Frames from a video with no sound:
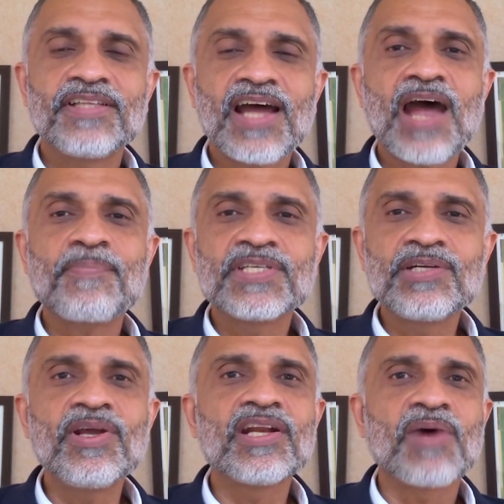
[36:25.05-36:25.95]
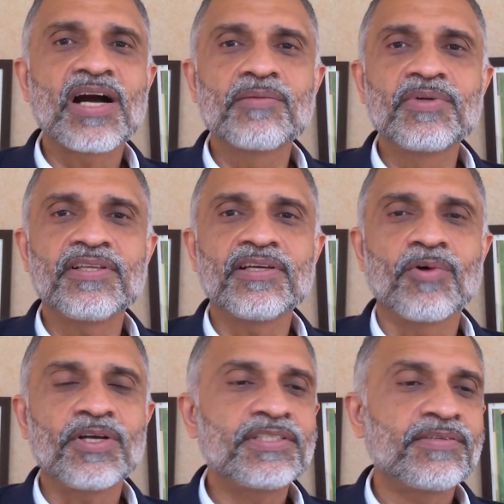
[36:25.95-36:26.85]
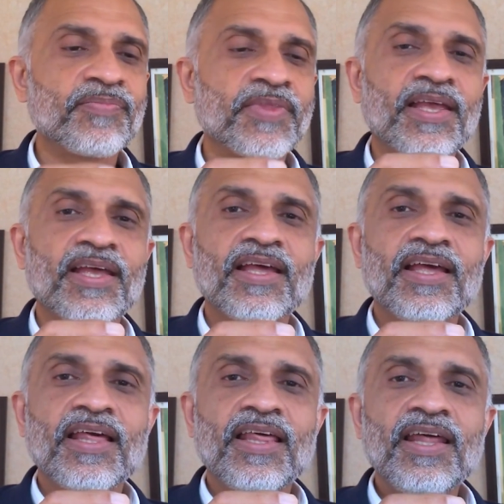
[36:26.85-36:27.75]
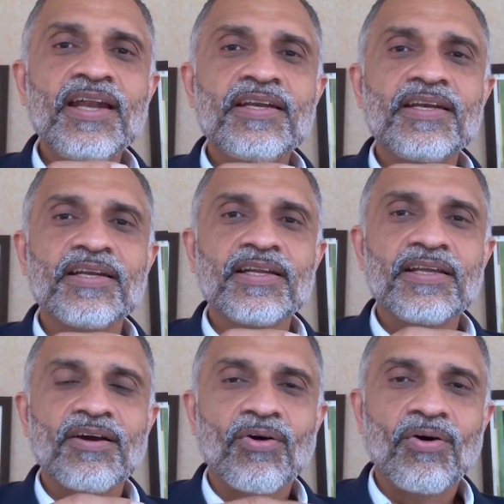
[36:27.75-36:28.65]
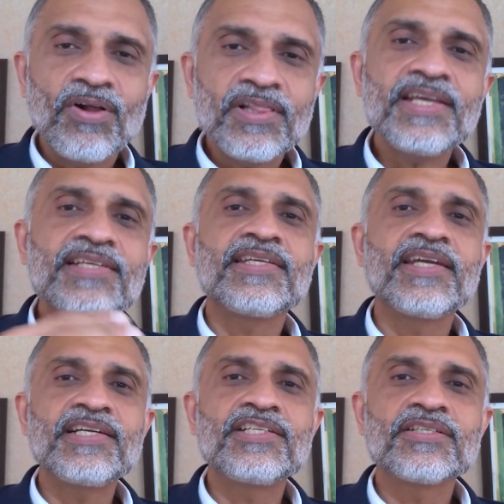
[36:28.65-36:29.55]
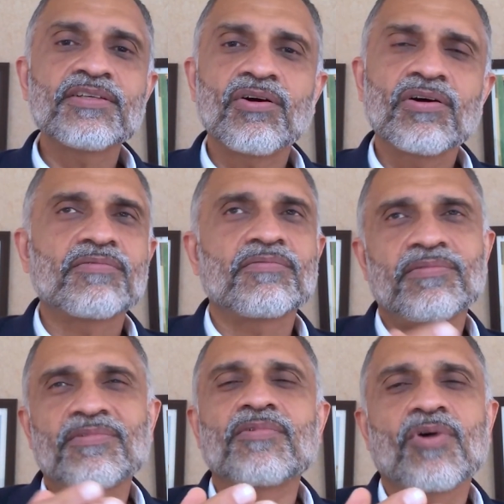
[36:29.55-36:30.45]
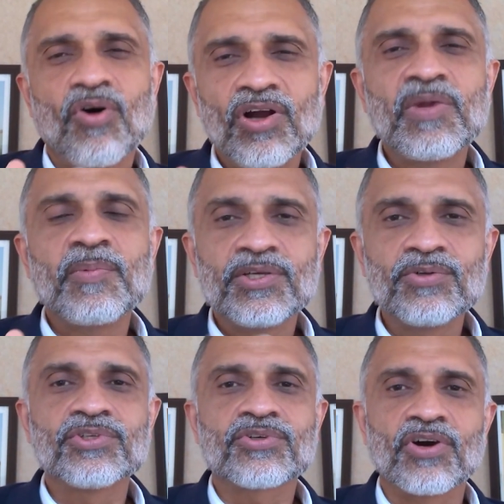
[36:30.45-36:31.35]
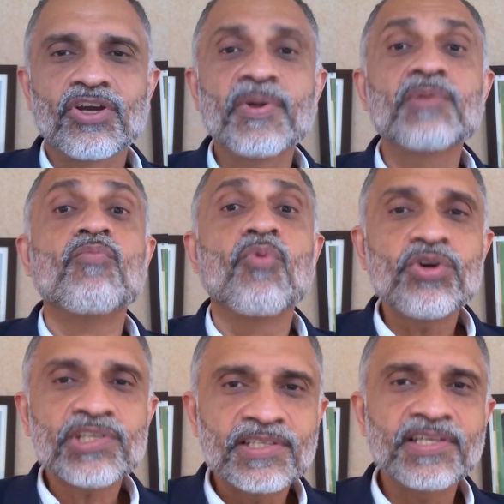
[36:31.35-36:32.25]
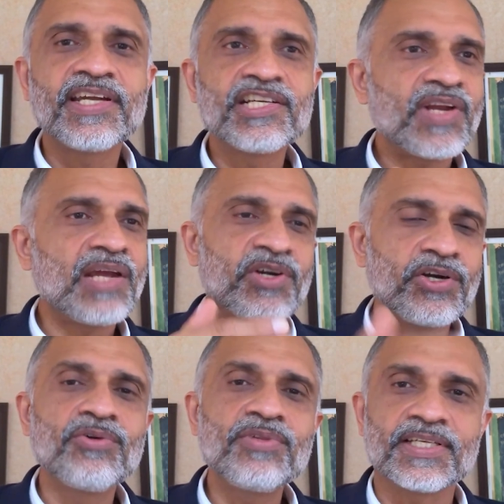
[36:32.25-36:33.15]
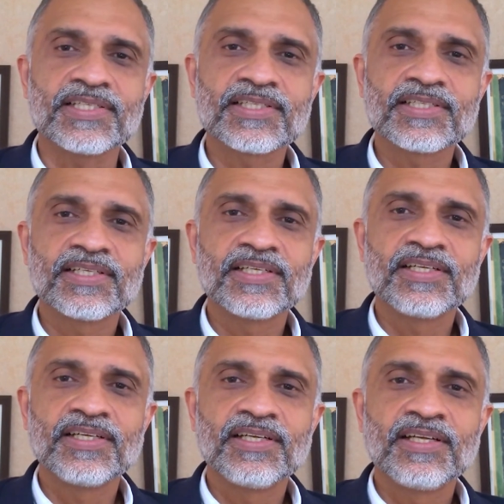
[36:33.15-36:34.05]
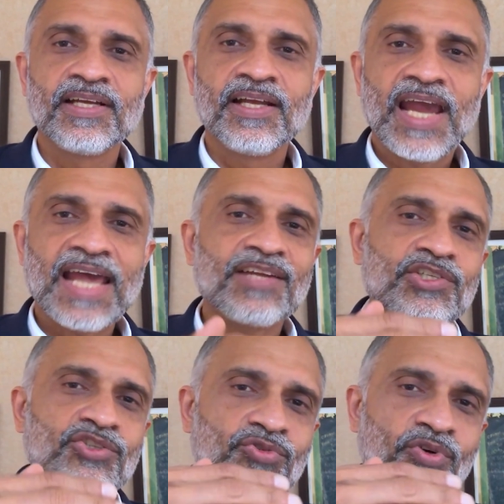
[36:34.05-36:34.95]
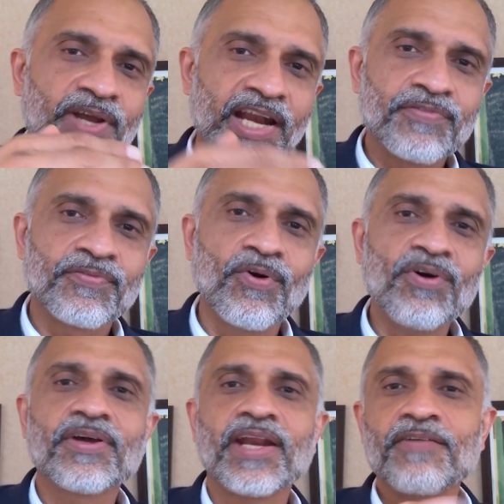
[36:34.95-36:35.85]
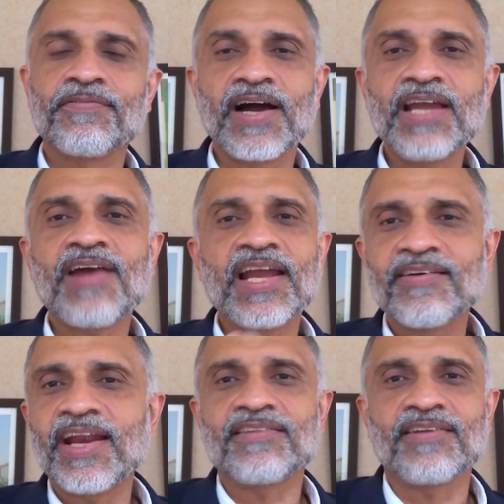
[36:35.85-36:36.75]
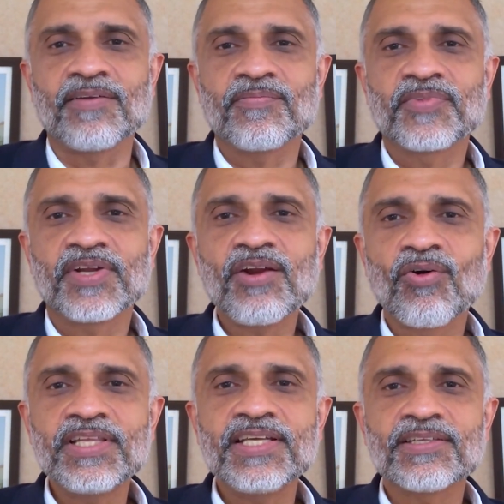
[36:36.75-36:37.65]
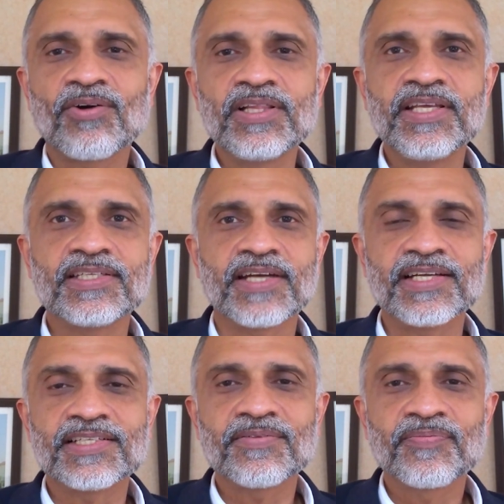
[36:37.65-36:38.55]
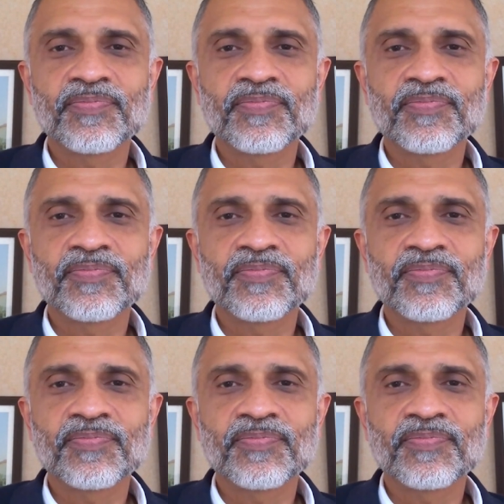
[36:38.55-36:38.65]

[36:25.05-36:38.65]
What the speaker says: absolutely remarkable thing was that all these kids, or all may be too strong, but most of the kids were able to do this. And that is true of grade 4, grade 5, and grade 3, right? All these grades.